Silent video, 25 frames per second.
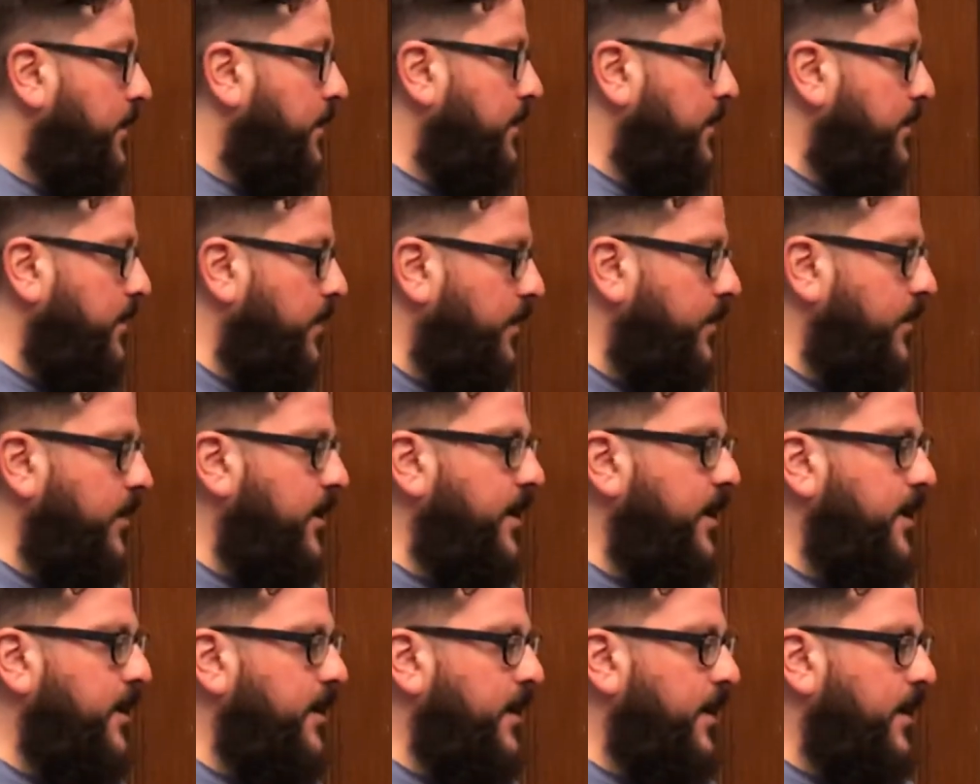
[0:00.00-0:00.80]
The other
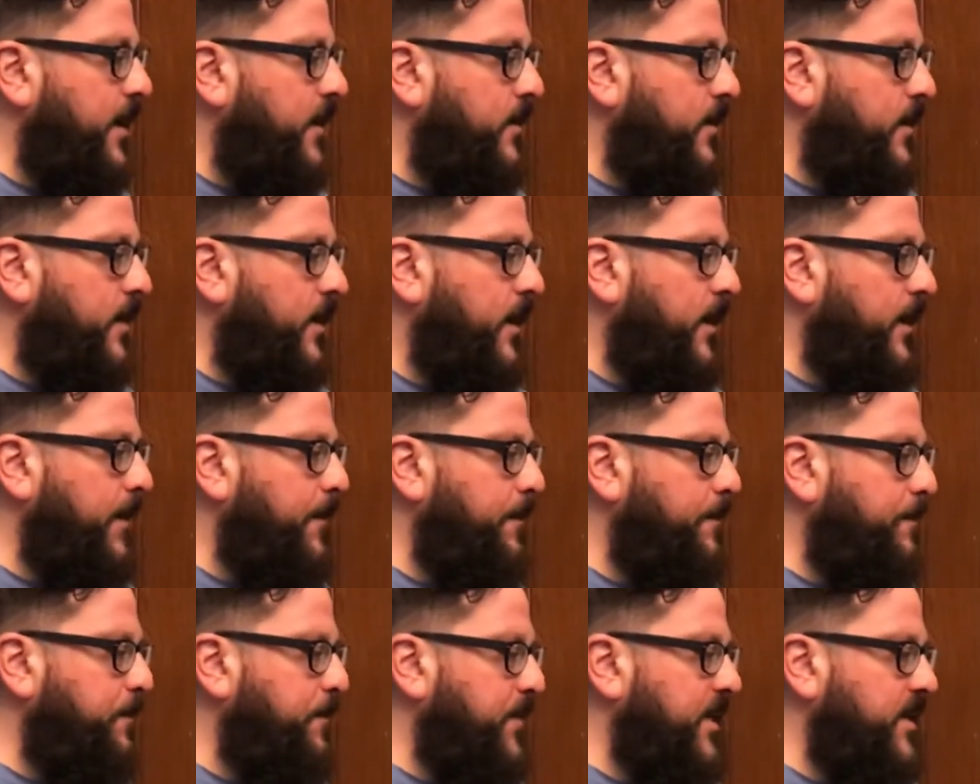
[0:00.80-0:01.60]
handout
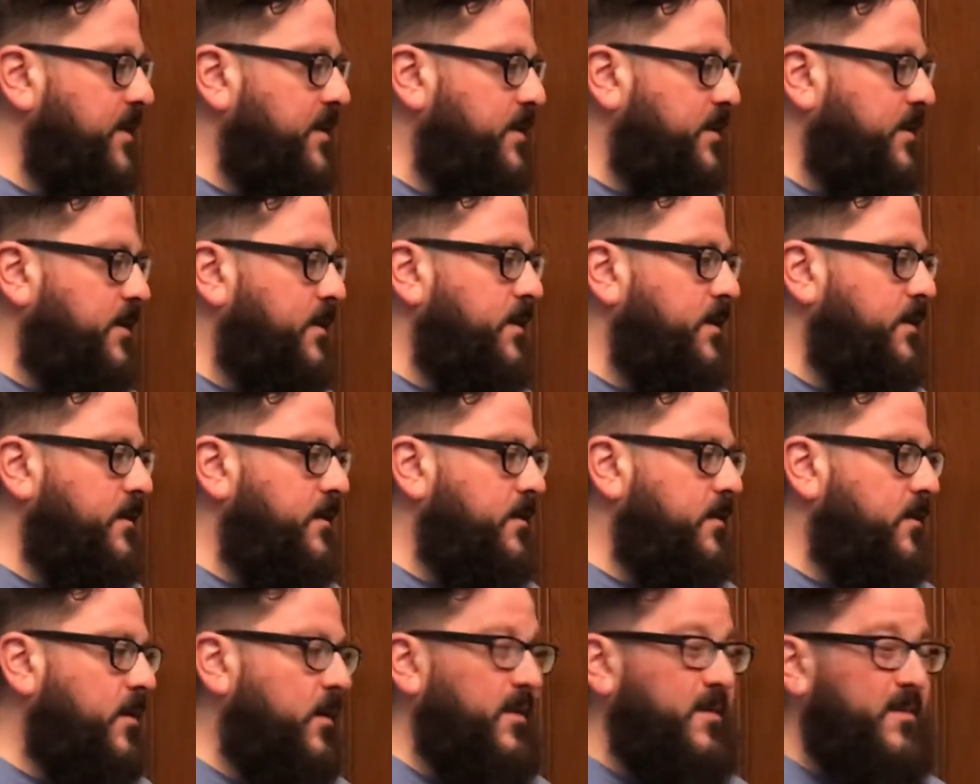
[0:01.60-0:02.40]
is
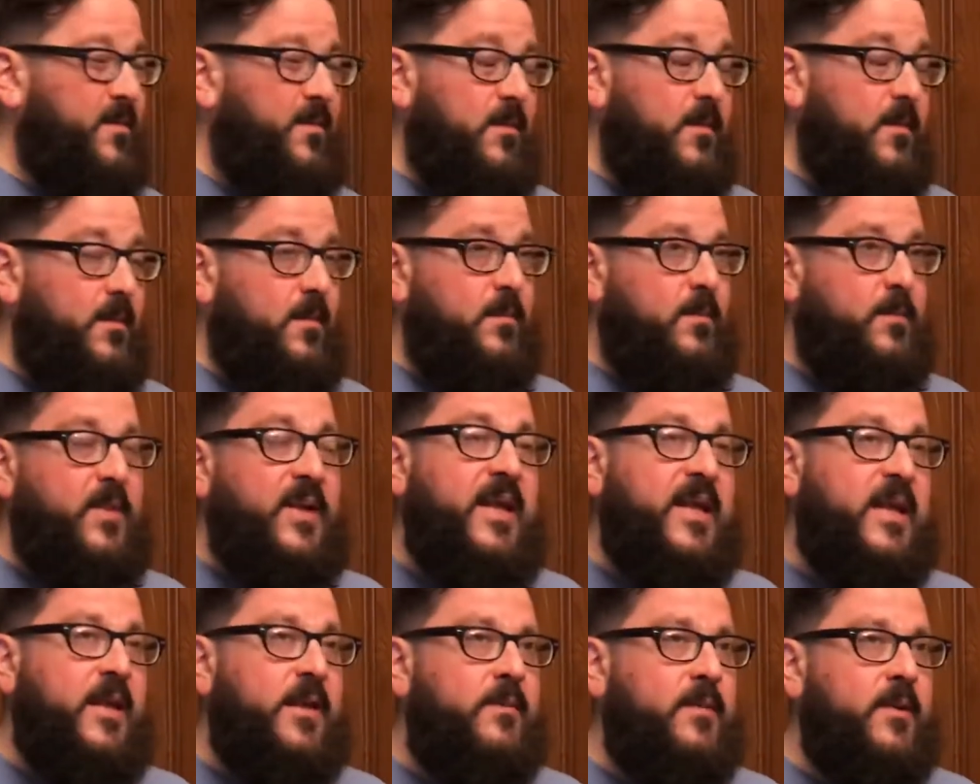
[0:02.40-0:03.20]
called
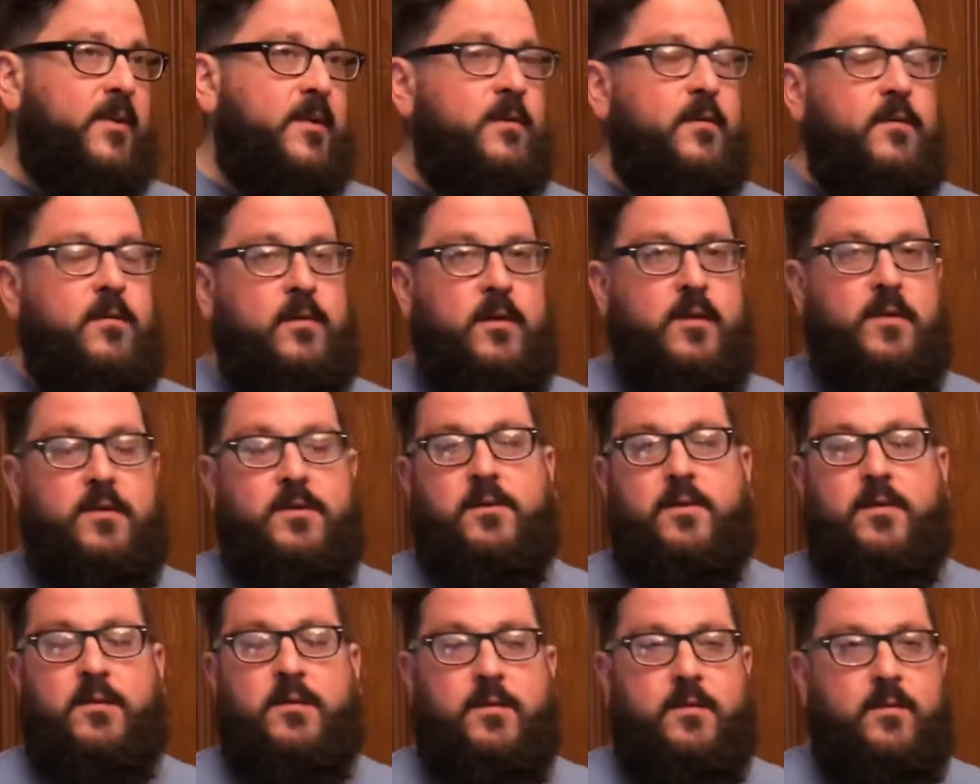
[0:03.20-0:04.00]
BEAM, is
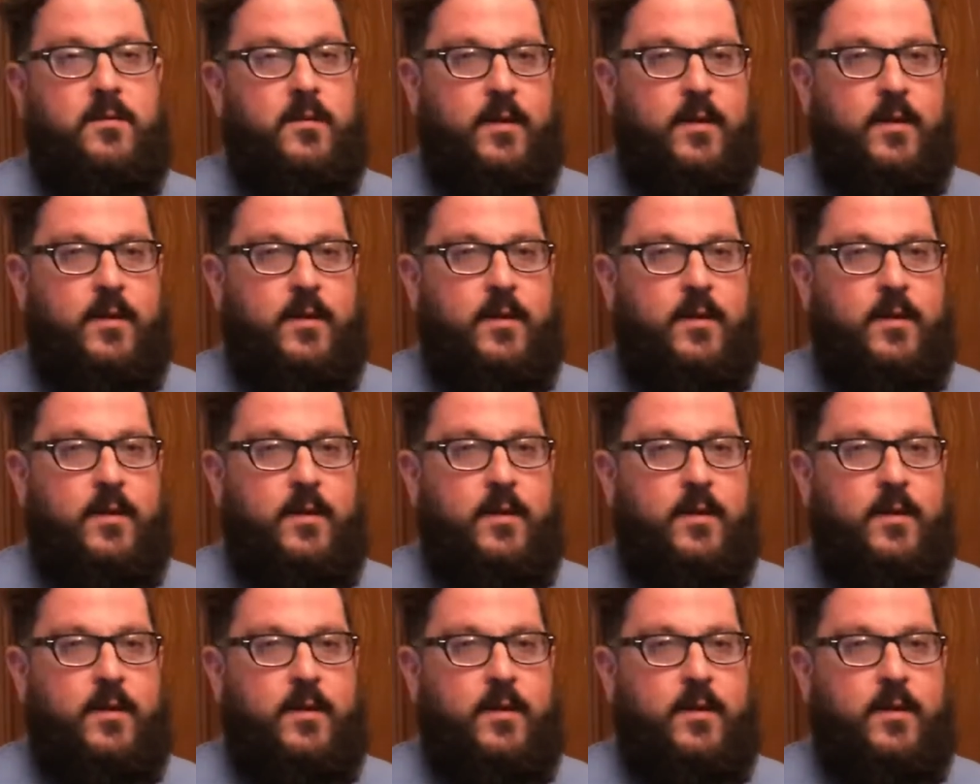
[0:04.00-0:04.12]
just an